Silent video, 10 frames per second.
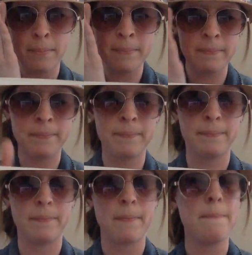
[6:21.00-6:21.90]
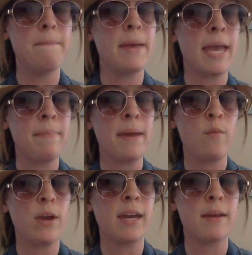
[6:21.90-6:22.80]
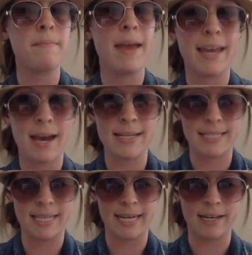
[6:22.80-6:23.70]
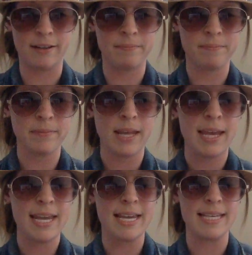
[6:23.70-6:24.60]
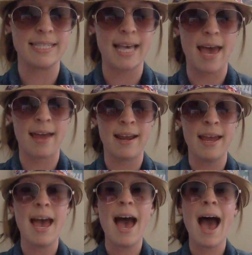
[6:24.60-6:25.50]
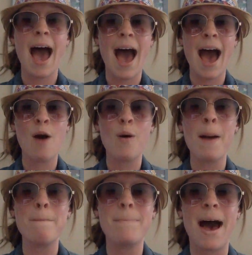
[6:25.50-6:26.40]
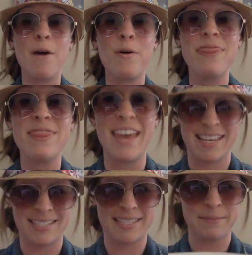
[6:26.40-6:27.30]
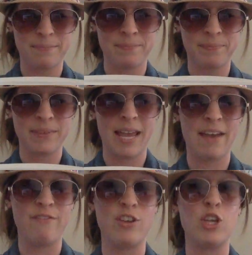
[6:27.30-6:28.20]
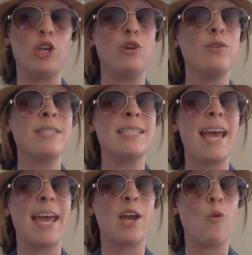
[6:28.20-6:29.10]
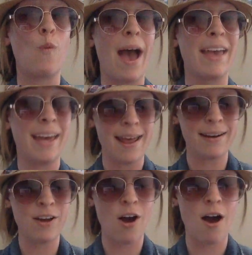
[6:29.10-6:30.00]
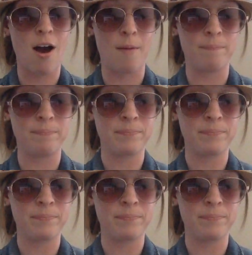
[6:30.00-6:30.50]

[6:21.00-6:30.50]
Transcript: Maybe we can make a deal, he said. How about this? If you stay quiet and calm